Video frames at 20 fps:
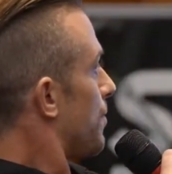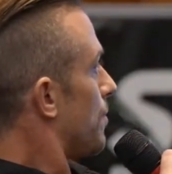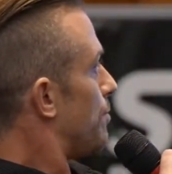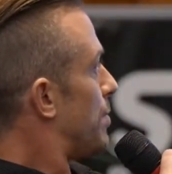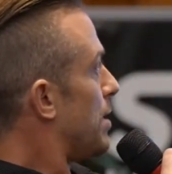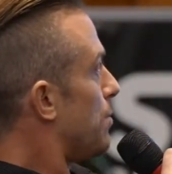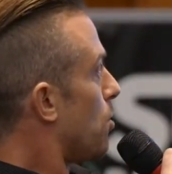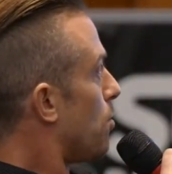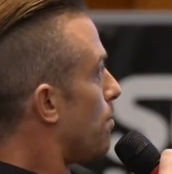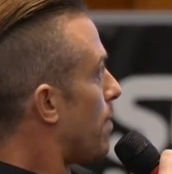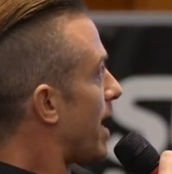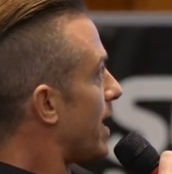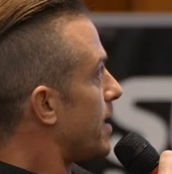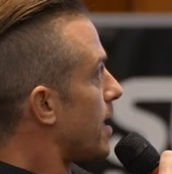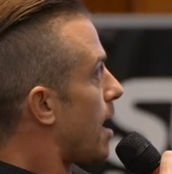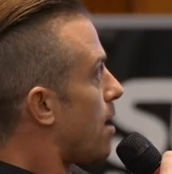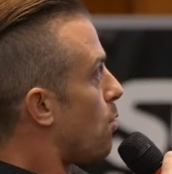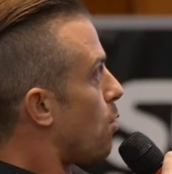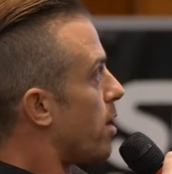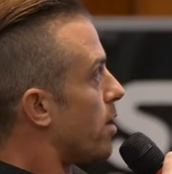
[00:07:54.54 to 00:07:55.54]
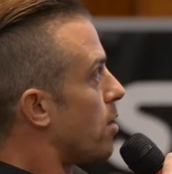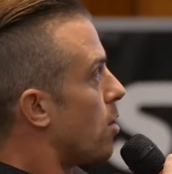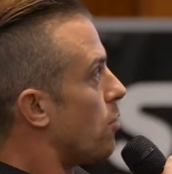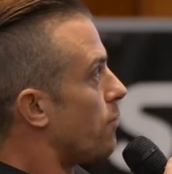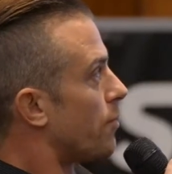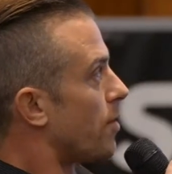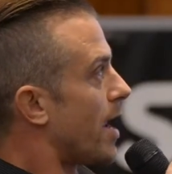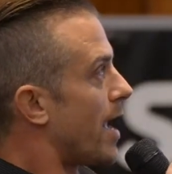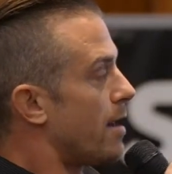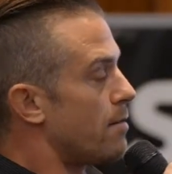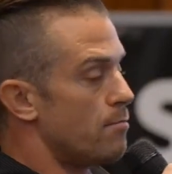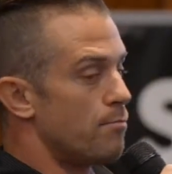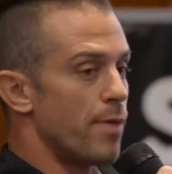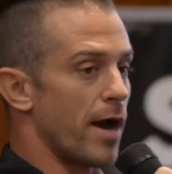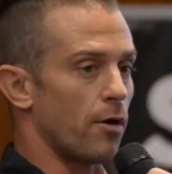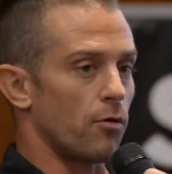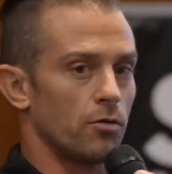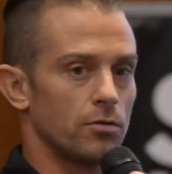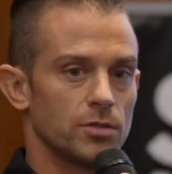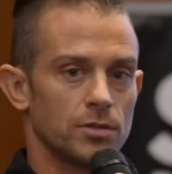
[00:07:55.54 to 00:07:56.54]
People might not want overhead
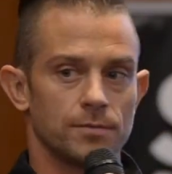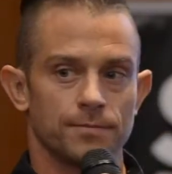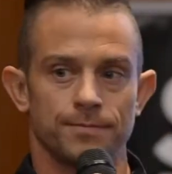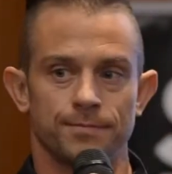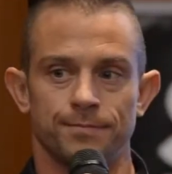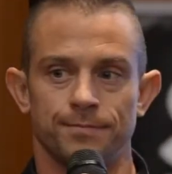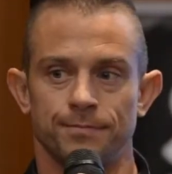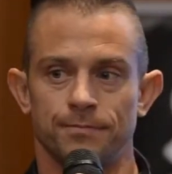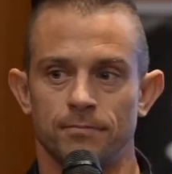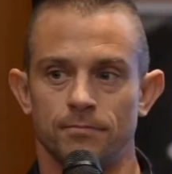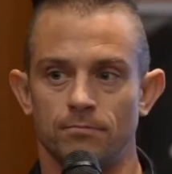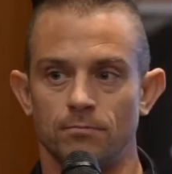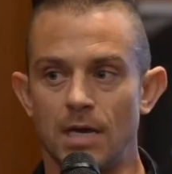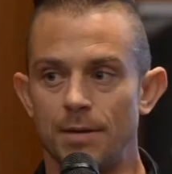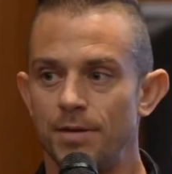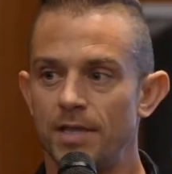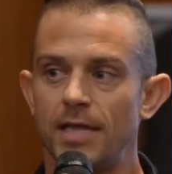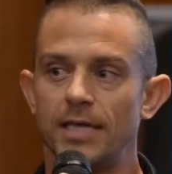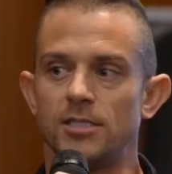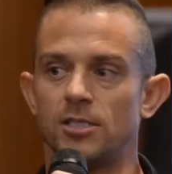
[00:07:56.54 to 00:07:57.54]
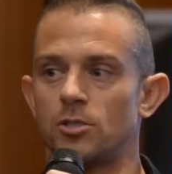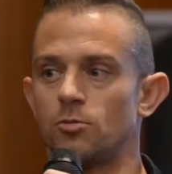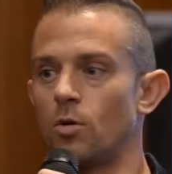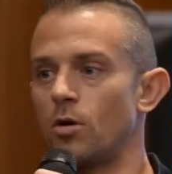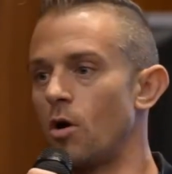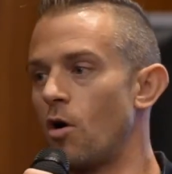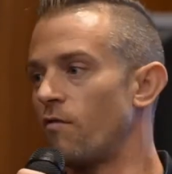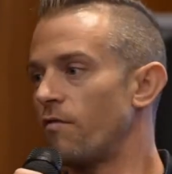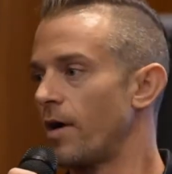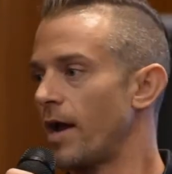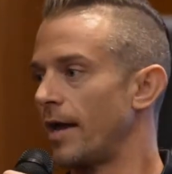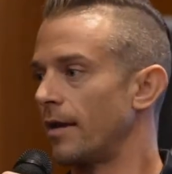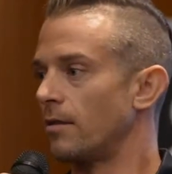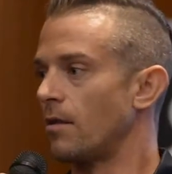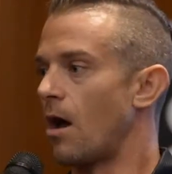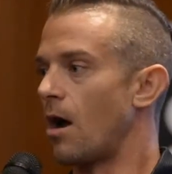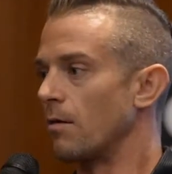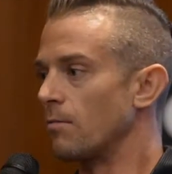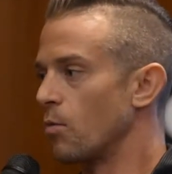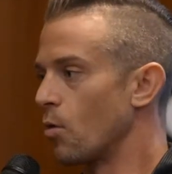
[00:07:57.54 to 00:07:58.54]
barrels. Maybe they just want overhead
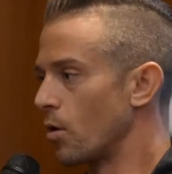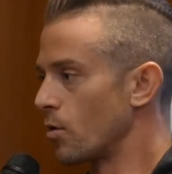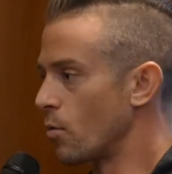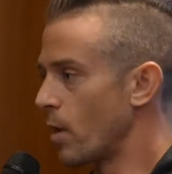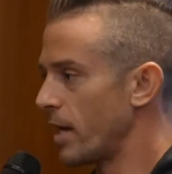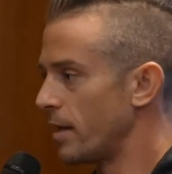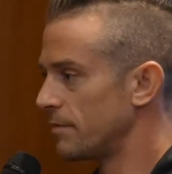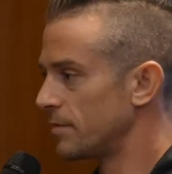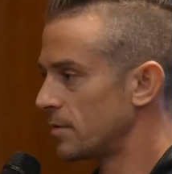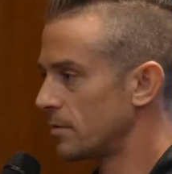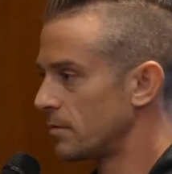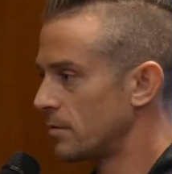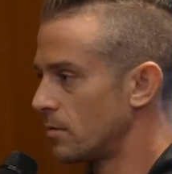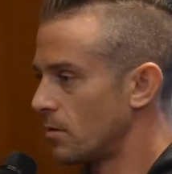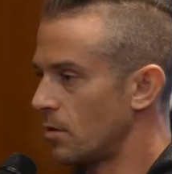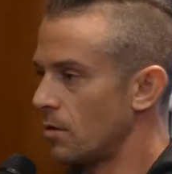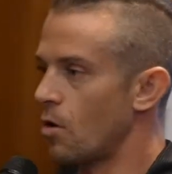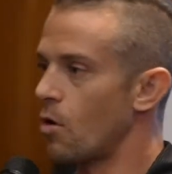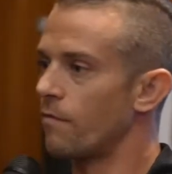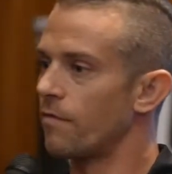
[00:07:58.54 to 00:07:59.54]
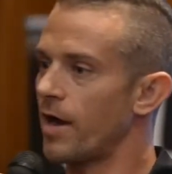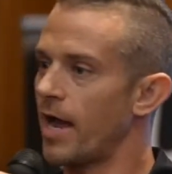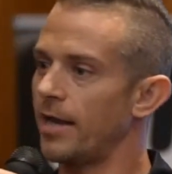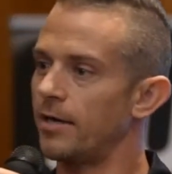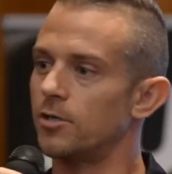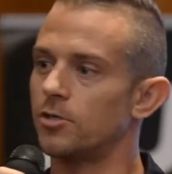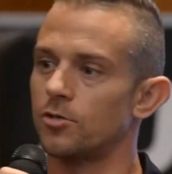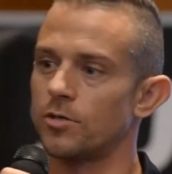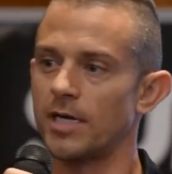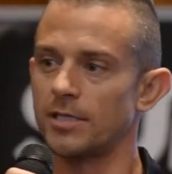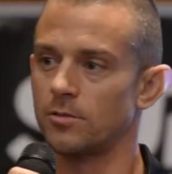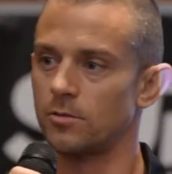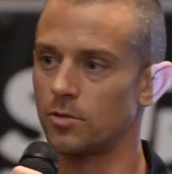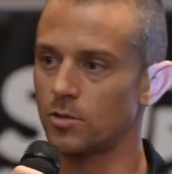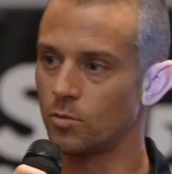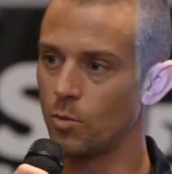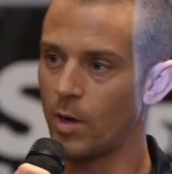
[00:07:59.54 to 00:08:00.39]
longboard waves or overhead trestles